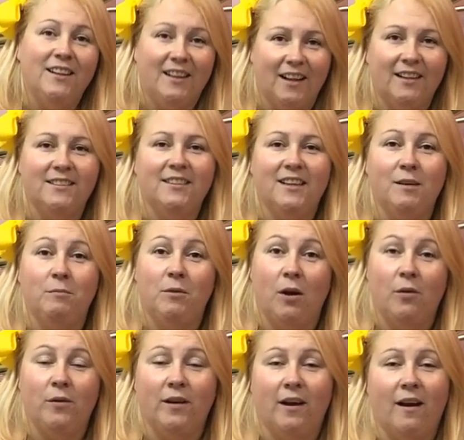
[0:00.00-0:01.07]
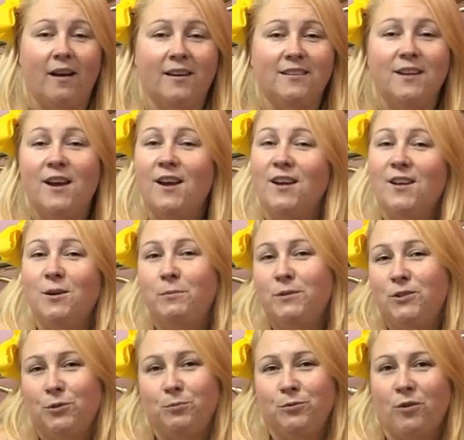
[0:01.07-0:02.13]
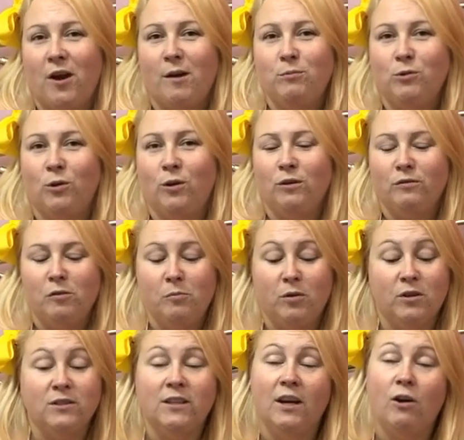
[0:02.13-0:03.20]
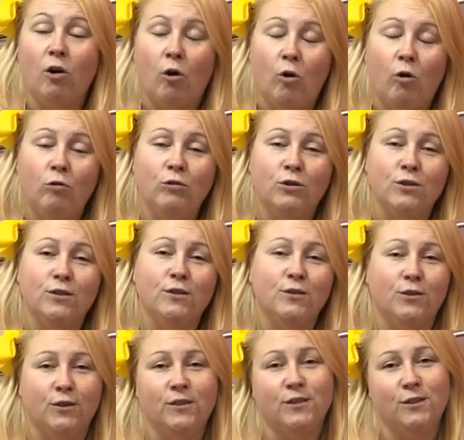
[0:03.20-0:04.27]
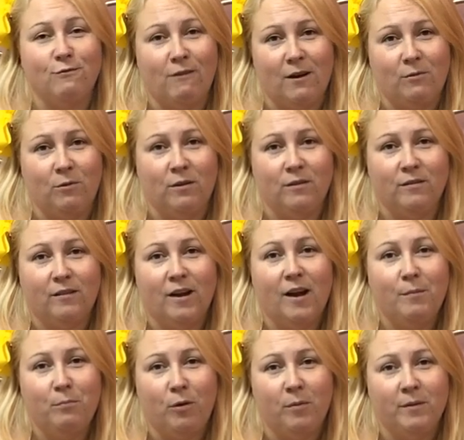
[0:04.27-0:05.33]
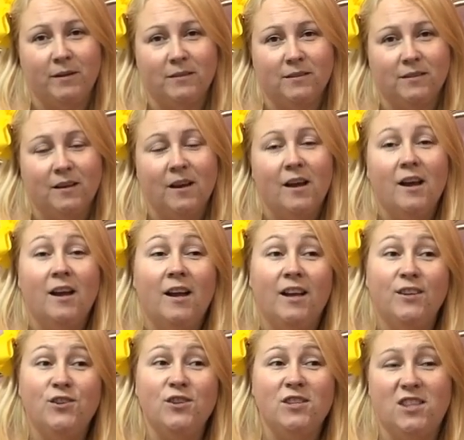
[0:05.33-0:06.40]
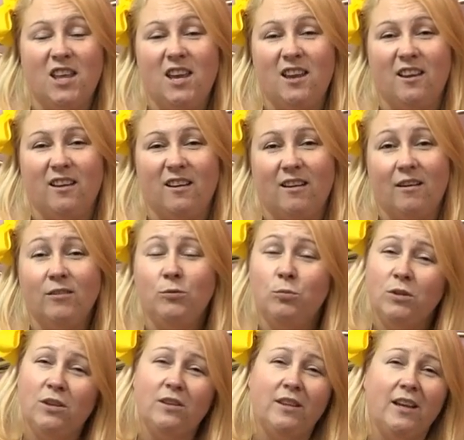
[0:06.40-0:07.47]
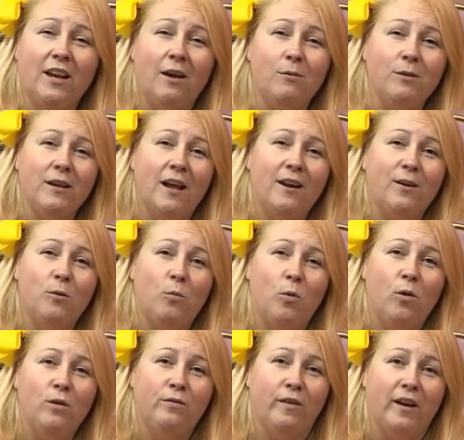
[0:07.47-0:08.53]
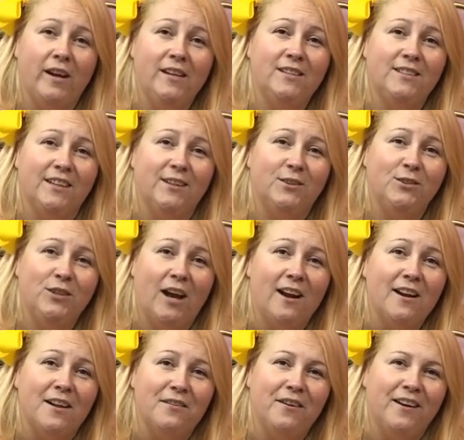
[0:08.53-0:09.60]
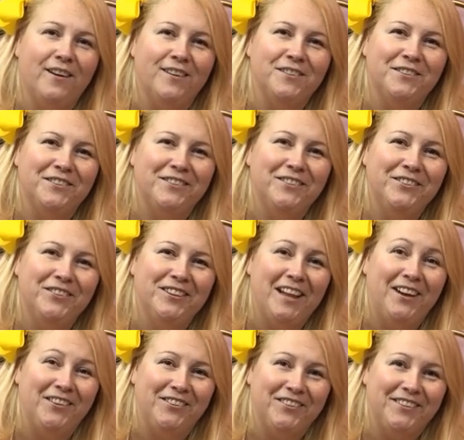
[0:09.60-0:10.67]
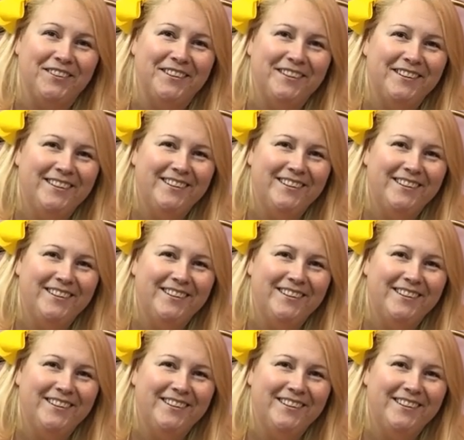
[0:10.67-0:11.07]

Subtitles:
let's keep going, guys. Come and subscribe to all of them because they are all just as good as the red one, I promise. And just think, would you think I would get an award for each single channel if I got to 100,000?